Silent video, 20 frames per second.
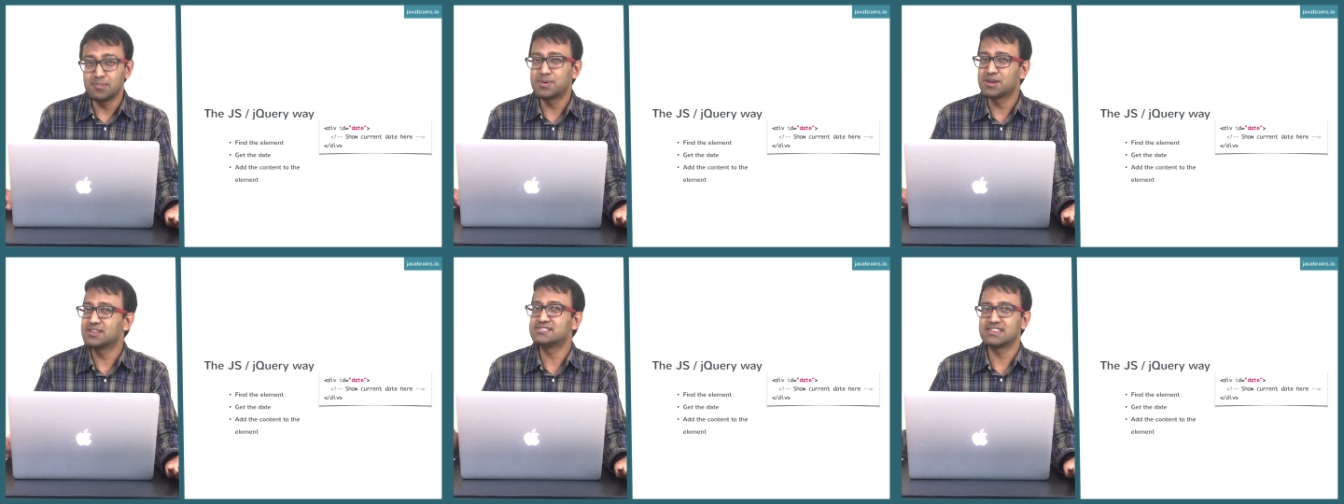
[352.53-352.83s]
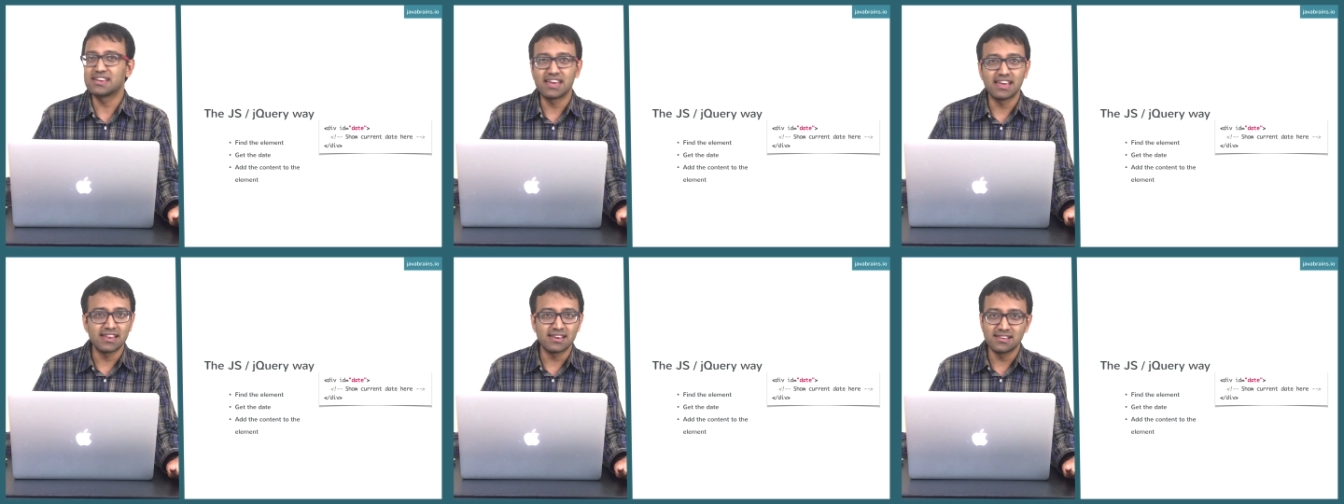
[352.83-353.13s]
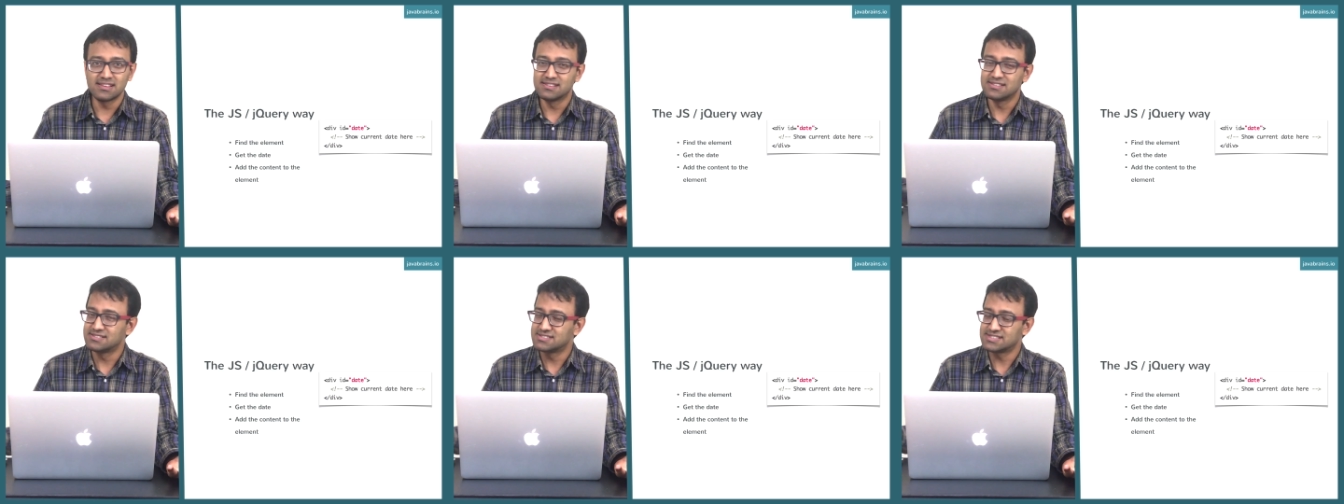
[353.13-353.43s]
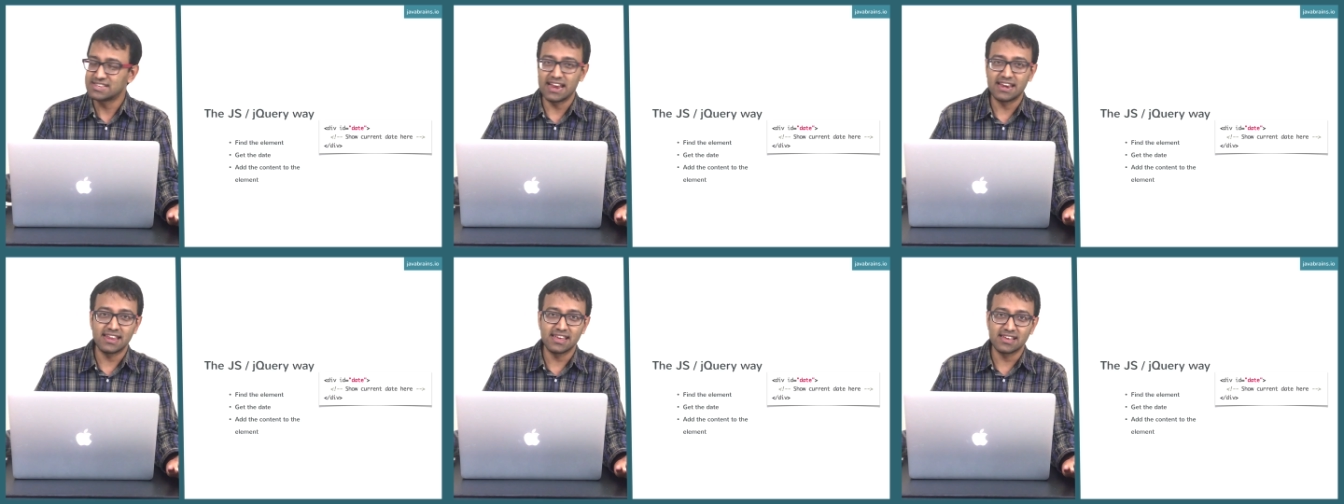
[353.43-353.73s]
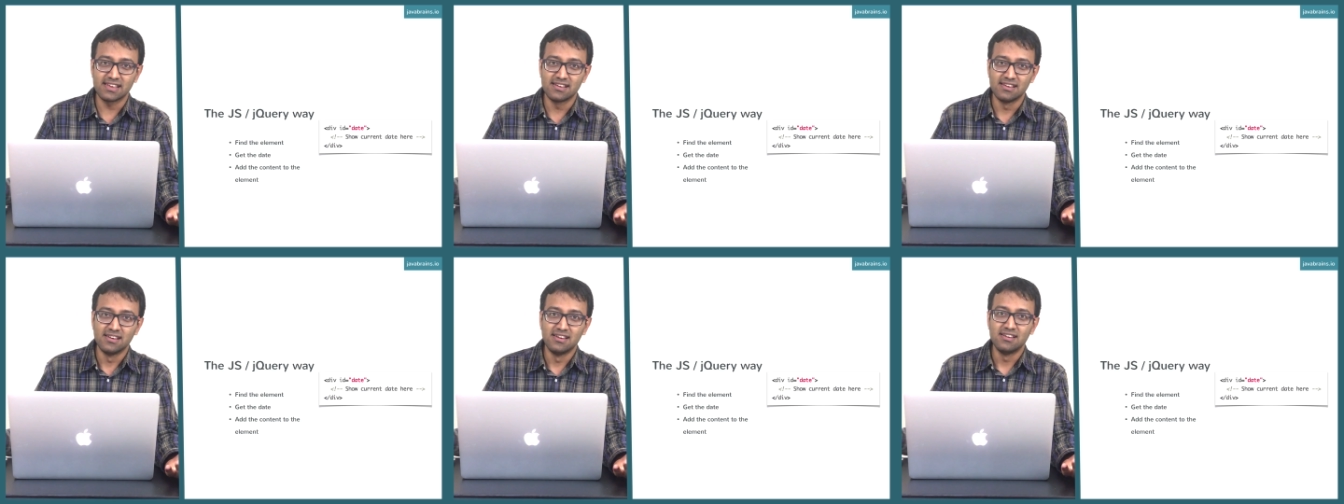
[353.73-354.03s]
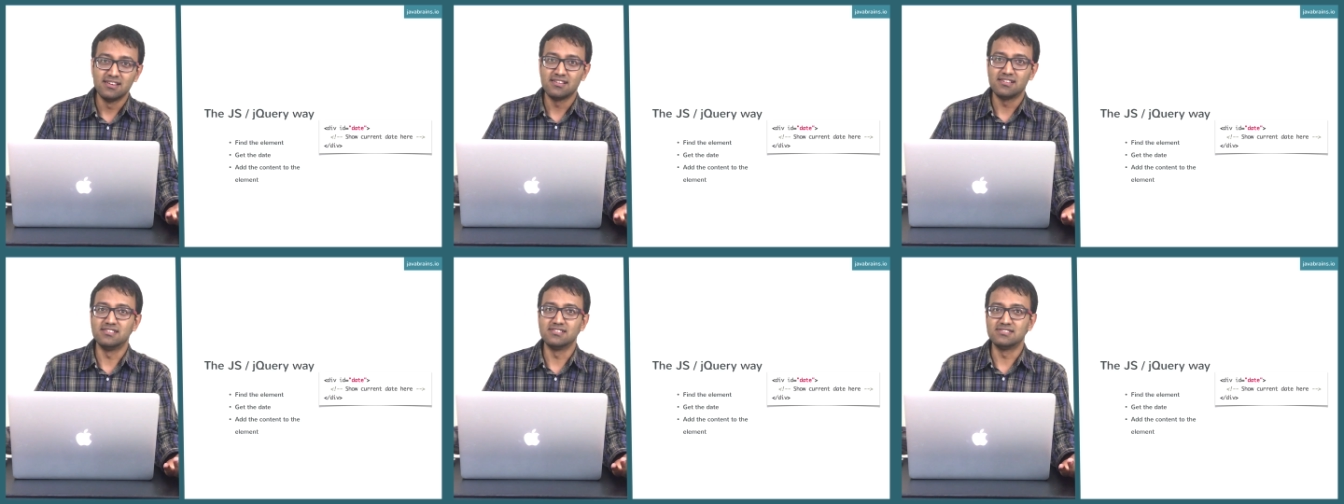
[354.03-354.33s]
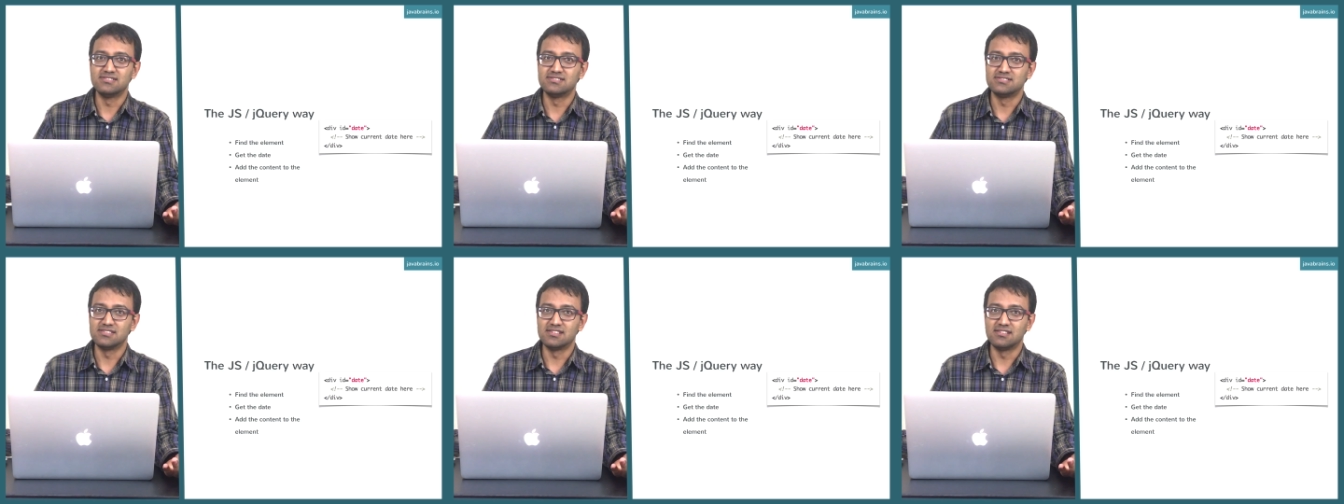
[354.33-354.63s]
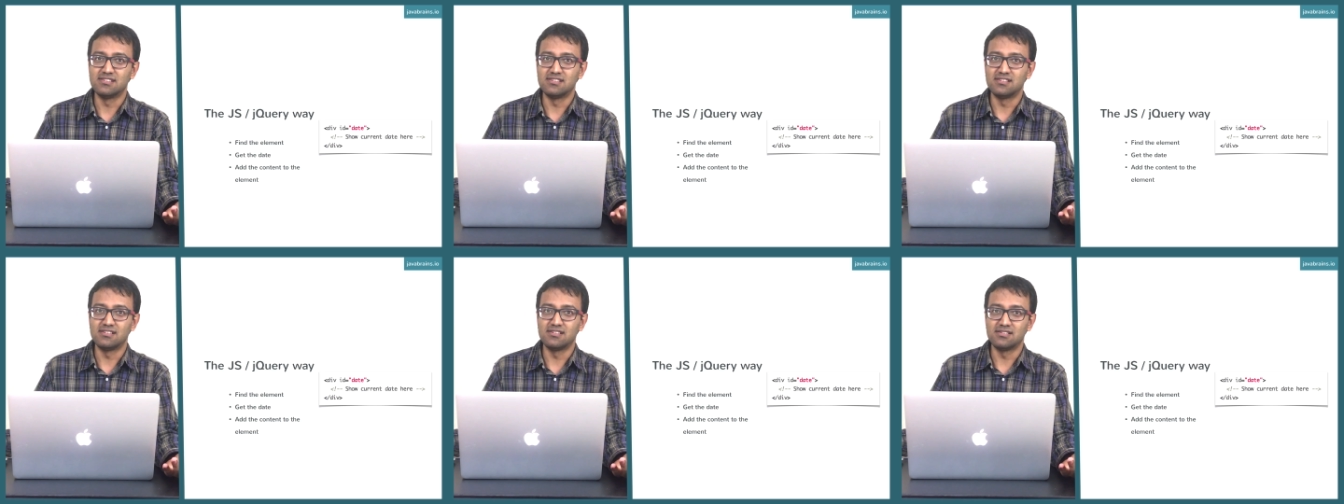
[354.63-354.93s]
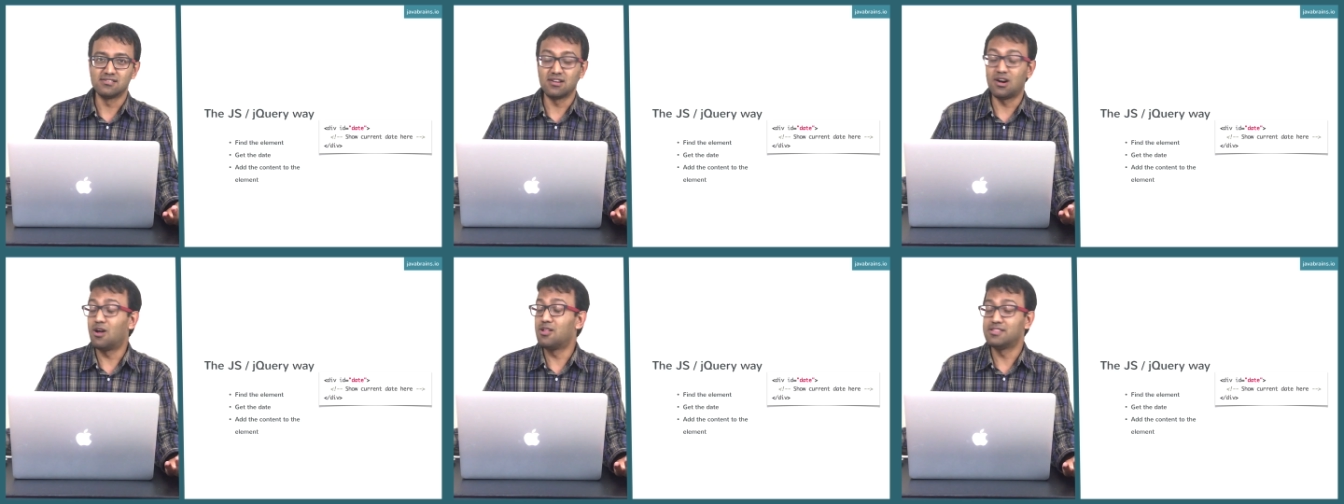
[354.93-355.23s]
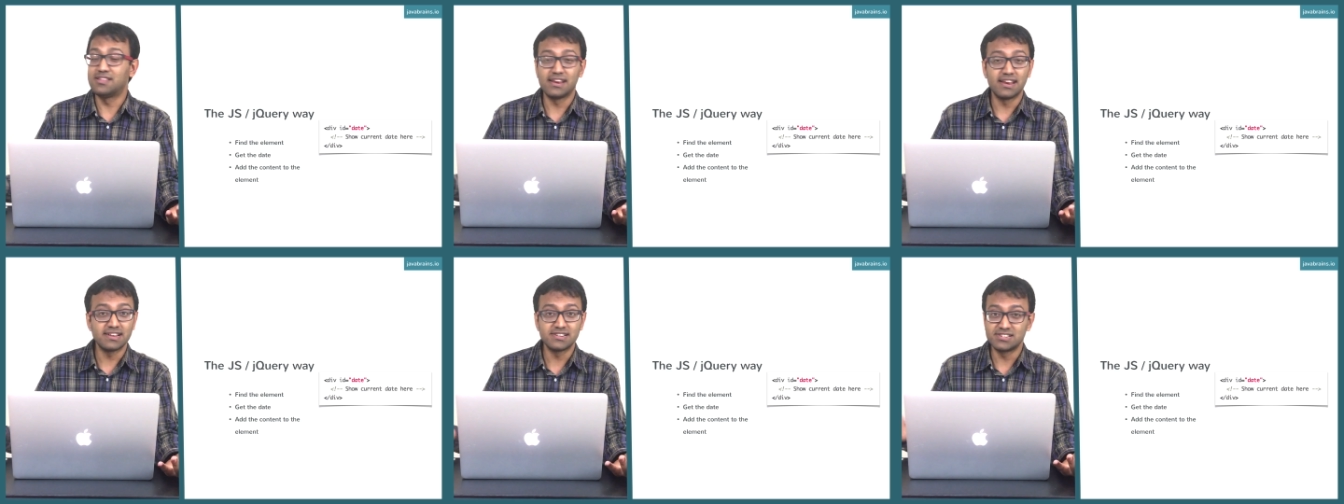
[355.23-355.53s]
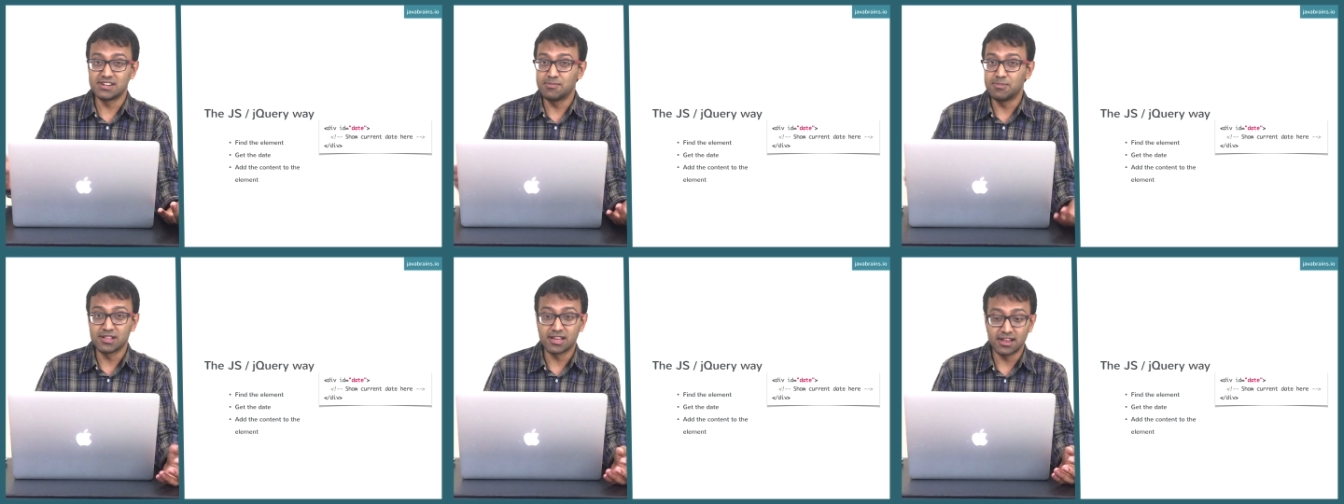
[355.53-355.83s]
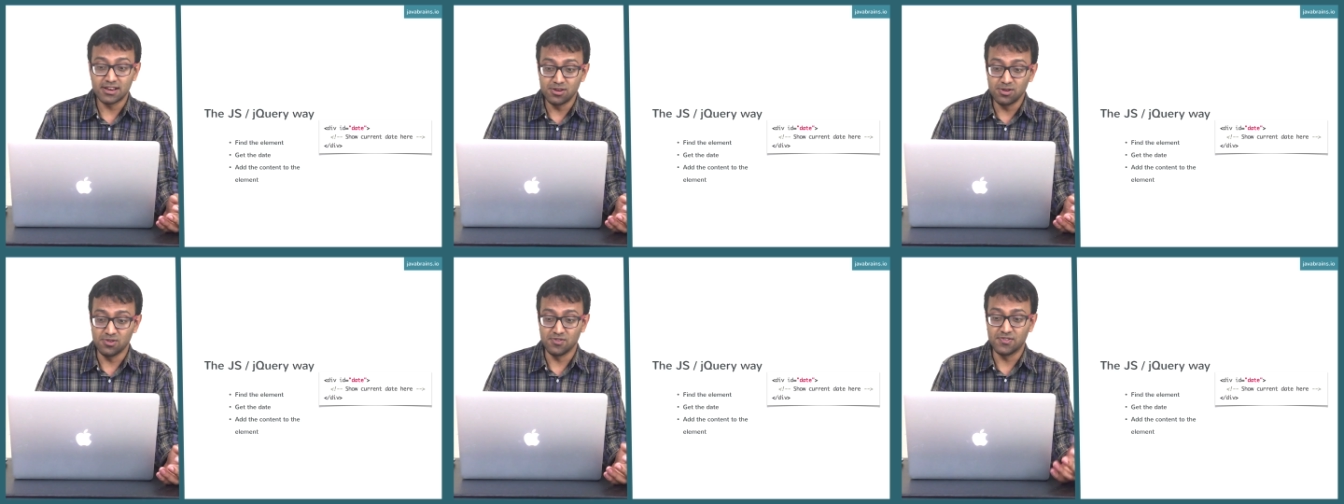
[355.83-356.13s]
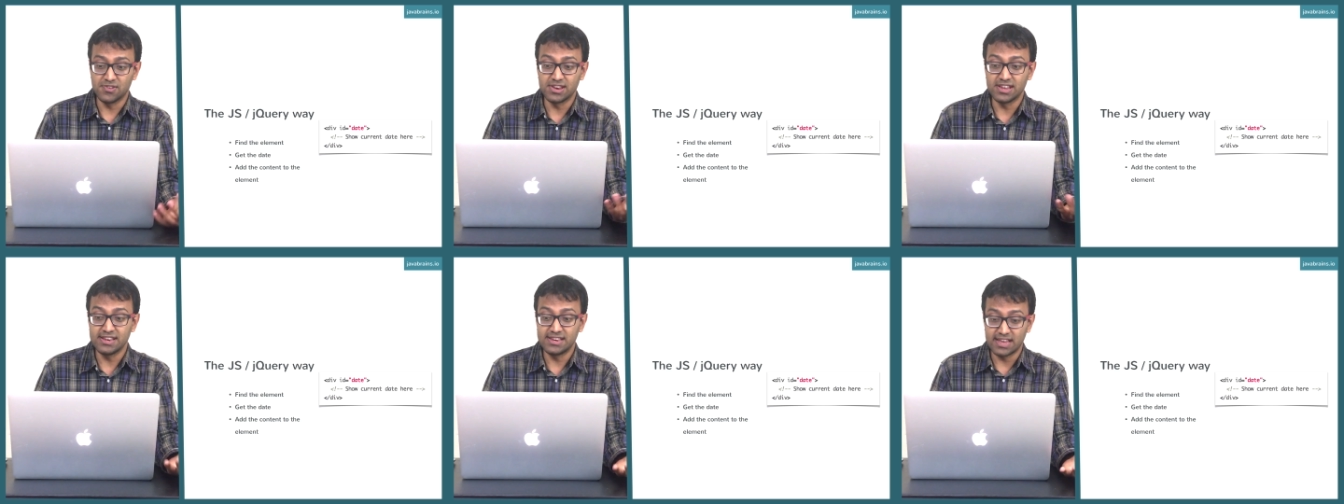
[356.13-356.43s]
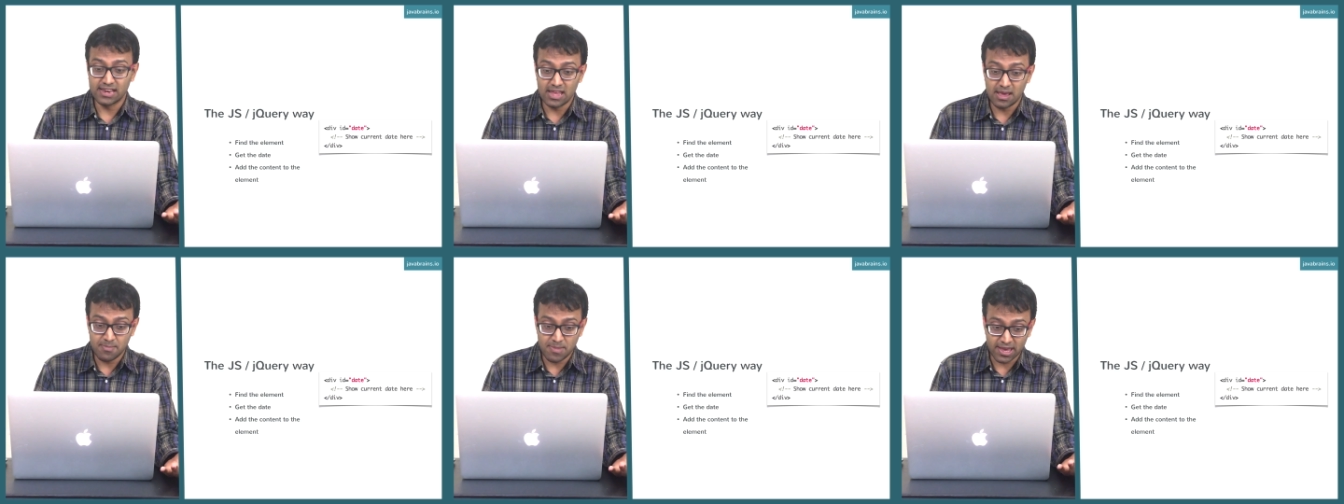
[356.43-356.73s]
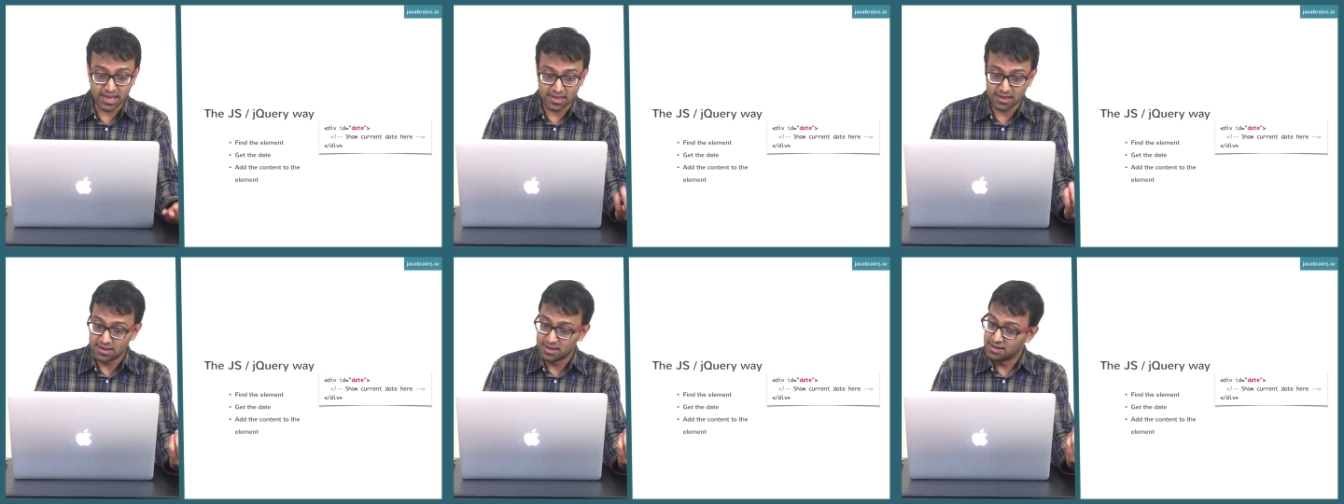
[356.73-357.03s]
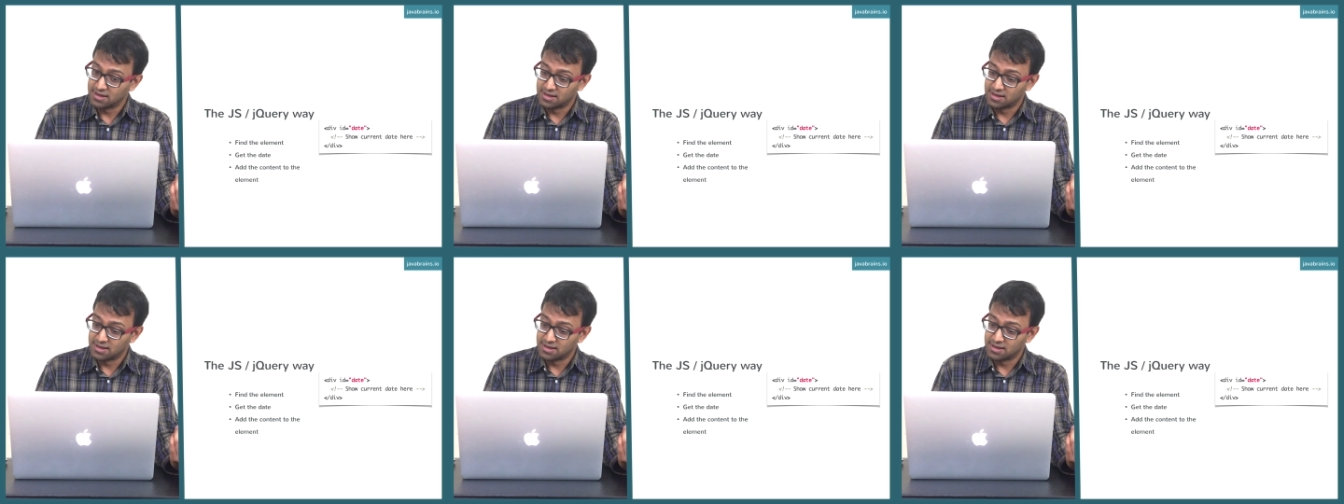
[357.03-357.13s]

Because again, static is uh, all that HTML can do. If you need dynamic,